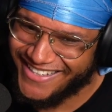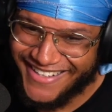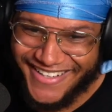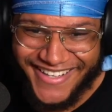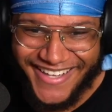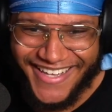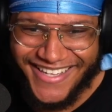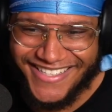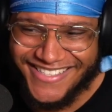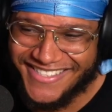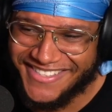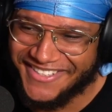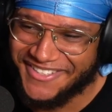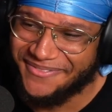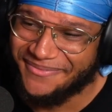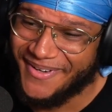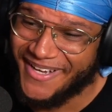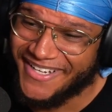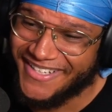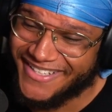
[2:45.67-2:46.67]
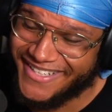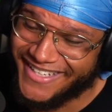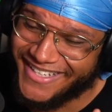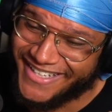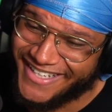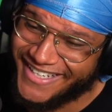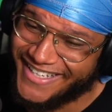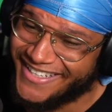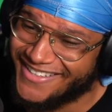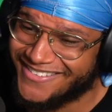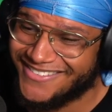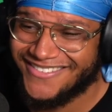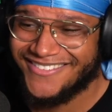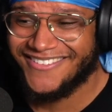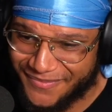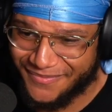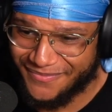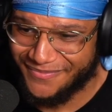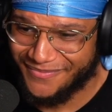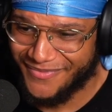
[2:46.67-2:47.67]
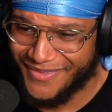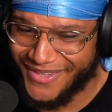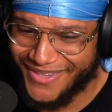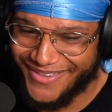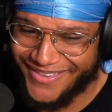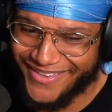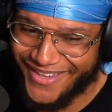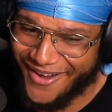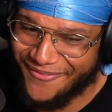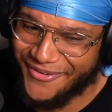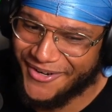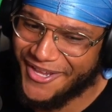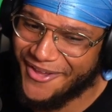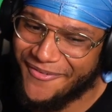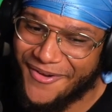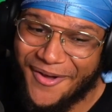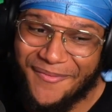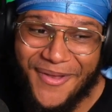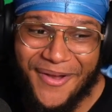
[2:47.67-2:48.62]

that shit might kick in. Never give up,